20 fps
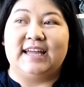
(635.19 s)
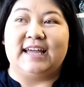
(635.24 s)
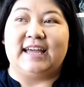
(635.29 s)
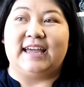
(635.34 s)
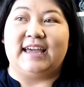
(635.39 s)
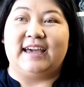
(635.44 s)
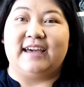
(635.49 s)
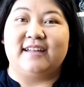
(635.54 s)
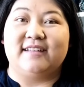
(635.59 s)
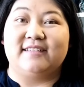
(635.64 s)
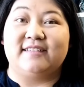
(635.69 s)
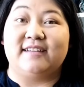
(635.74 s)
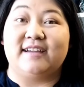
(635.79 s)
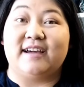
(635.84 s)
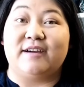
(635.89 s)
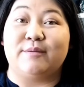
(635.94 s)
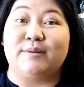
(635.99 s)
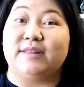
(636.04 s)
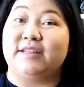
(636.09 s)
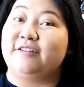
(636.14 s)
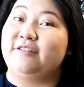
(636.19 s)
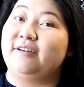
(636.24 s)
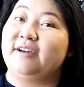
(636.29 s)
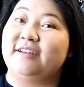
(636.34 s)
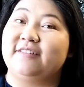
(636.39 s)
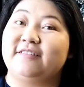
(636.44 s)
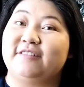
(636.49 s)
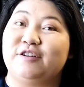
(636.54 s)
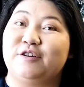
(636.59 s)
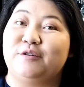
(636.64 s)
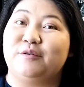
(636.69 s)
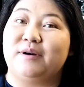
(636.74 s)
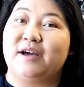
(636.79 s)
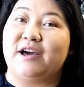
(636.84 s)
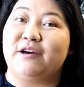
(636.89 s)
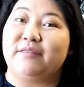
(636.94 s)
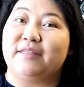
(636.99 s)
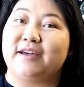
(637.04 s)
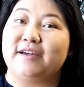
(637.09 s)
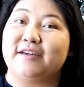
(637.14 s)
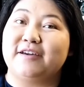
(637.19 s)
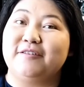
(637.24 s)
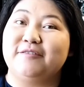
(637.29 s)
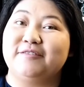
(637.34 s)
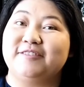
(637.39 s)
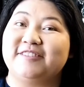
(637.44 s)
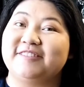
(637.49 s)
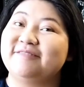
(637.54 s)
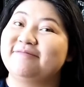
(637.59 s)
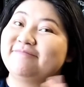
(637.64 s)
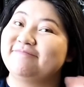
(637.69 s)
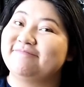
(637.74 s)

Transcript: And I will let you guys know how that goes.